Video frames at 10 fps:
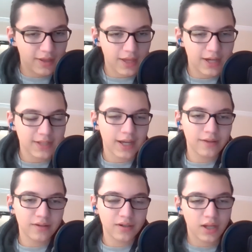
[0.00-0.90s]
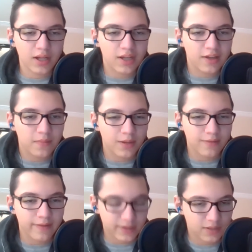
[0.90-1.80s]
that is either uh, a
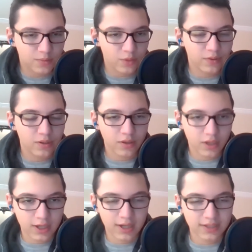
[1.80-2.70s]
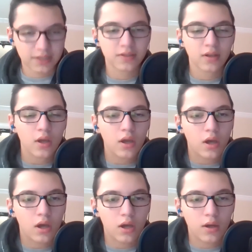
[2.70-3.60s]
fascist movement or cannot exist.
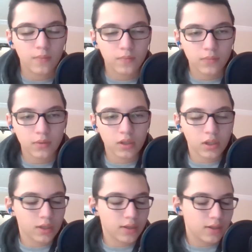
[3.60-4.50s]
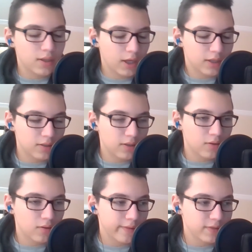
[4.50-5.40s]
Um, uh, and you
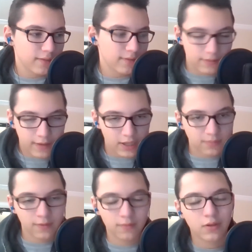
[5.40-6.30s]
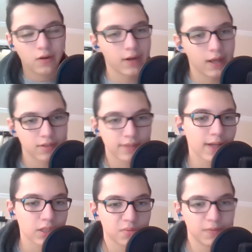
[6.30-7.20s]
know, obviously, if it's a fascist movement, we call it out as a
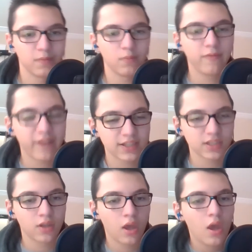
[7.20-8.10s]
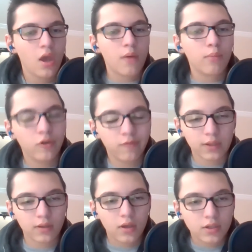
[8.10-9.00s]
fascist, fascist
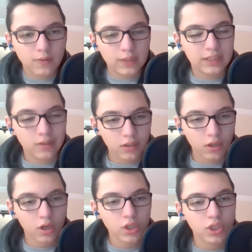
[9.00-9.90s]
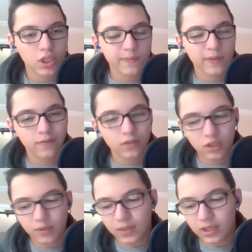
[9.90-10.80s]
movement. So we need to encourage the split of the
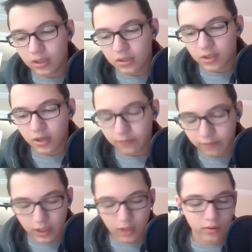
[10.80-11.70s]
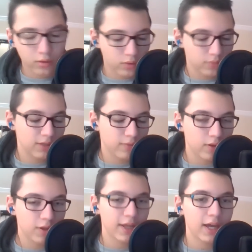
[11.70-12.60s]
GOP. Sorry for getting a little
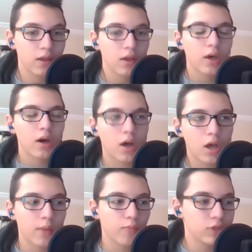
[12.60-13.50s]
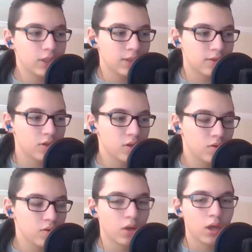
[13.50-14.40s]
derailed on that. Um, we need
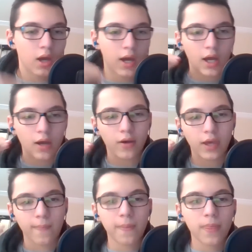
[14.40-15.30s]
to uh, okay,